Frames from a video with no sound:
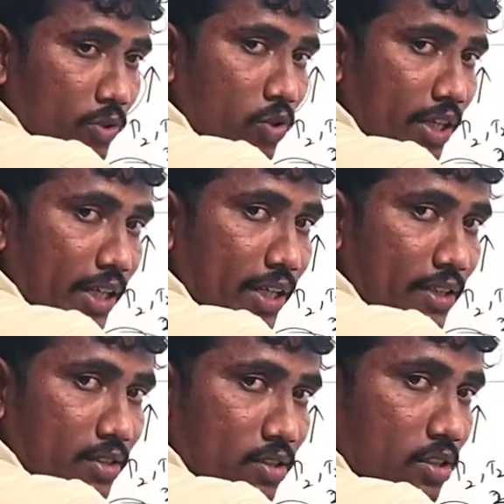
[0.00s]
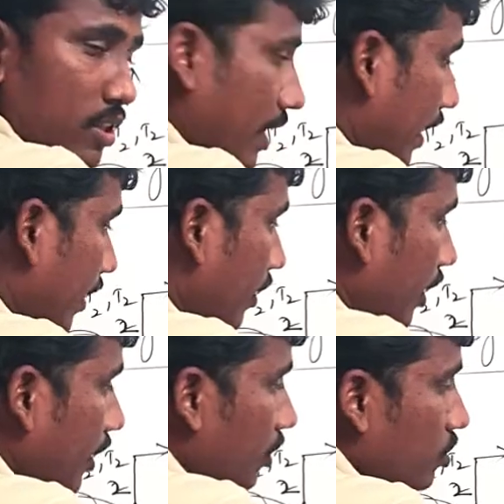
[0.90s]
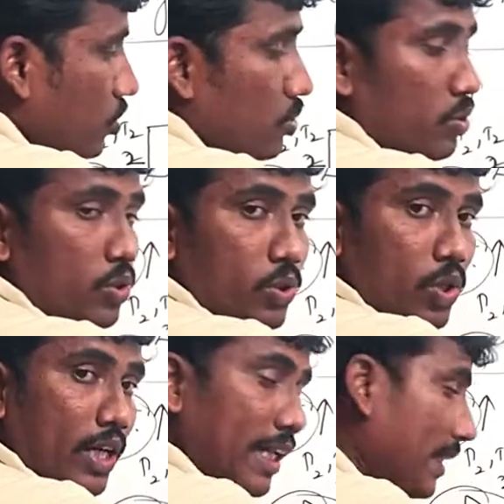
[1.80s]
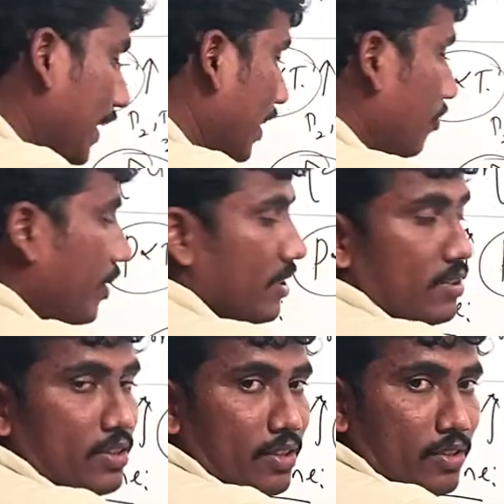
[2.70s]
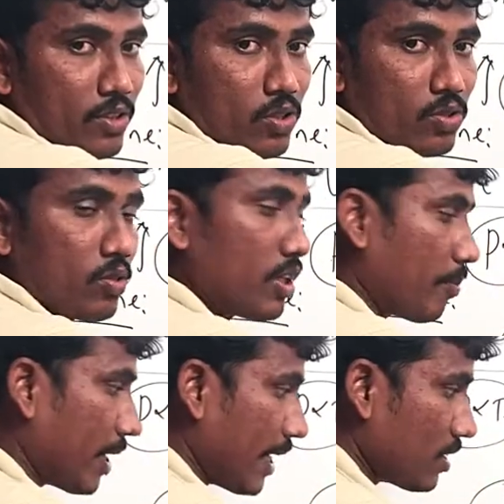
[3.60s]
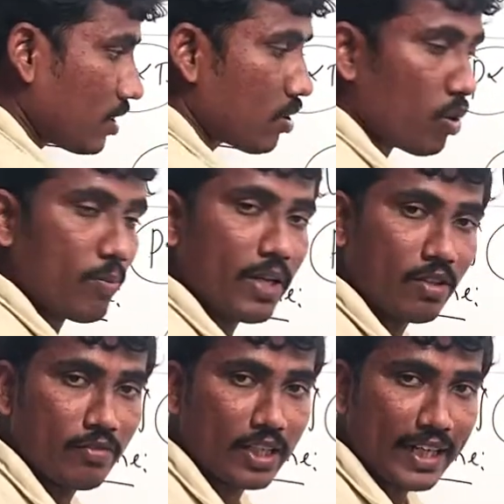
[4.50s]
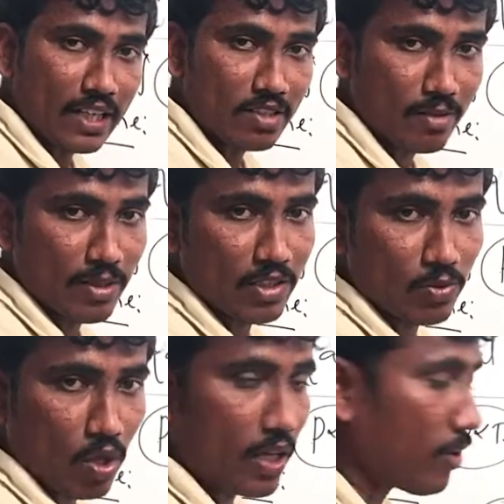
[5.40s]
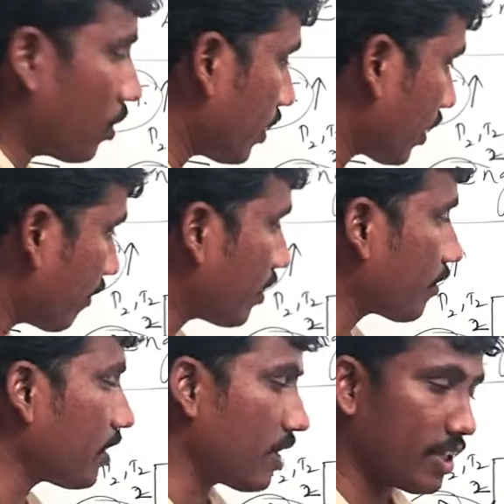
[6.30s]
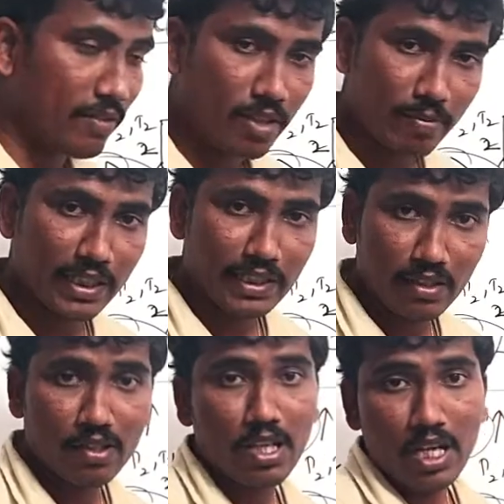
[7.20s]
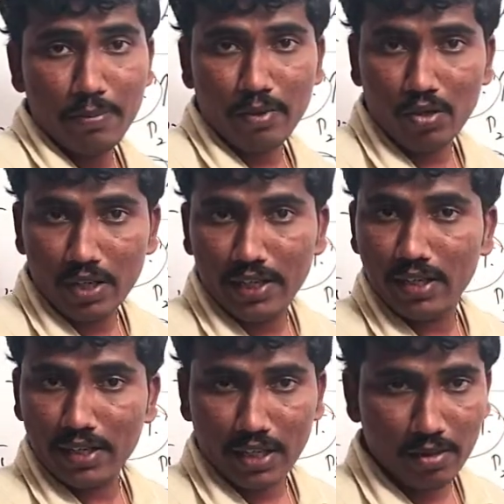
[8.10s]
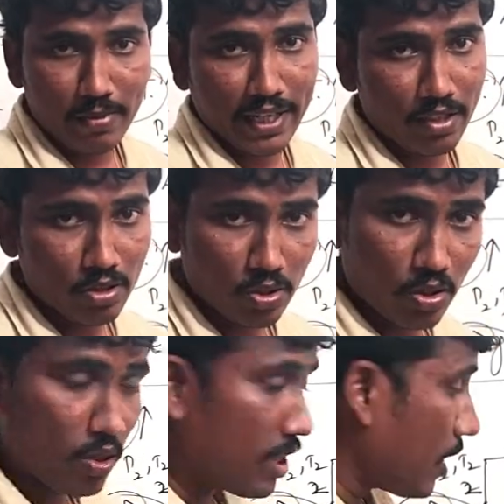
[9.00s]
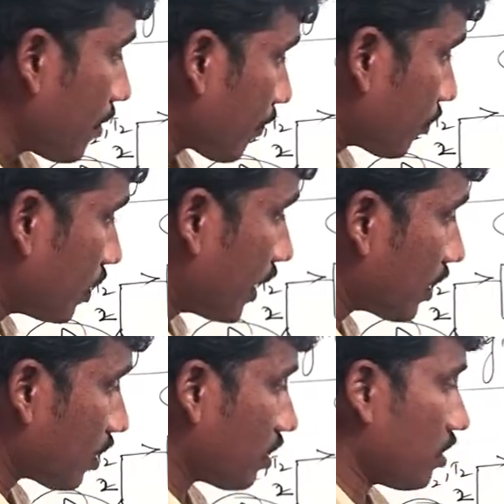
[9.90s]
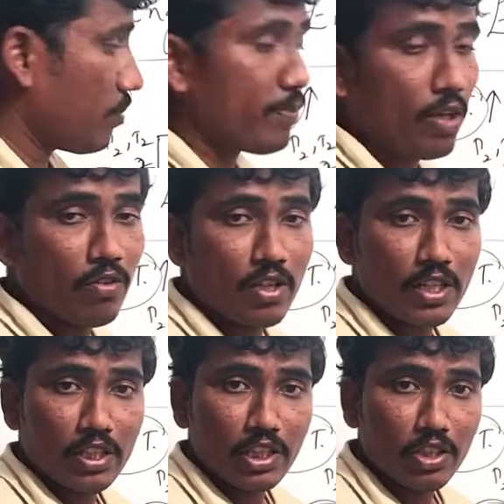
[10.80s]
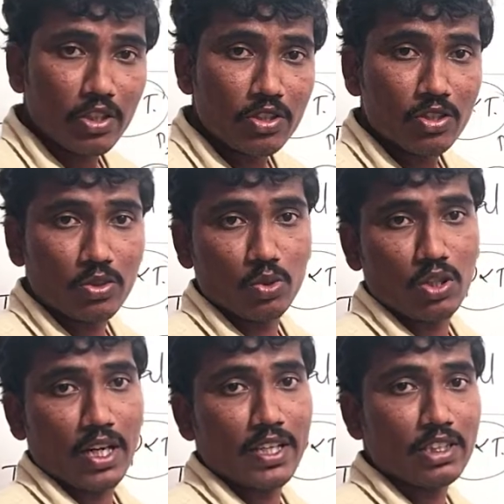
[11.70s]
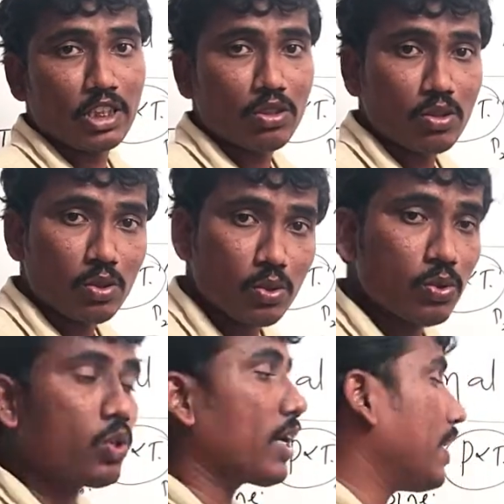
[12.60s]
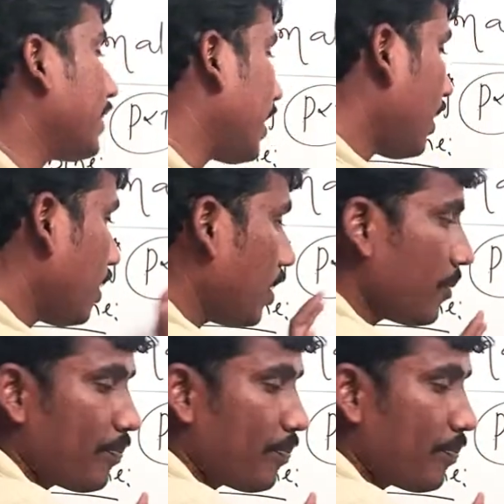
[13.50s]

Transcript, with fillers: okay, it is used to run the compressor. So the major drawback of the gas turbine is what? Whatever we are developing the power in a turbine, so that power is utilizing to run the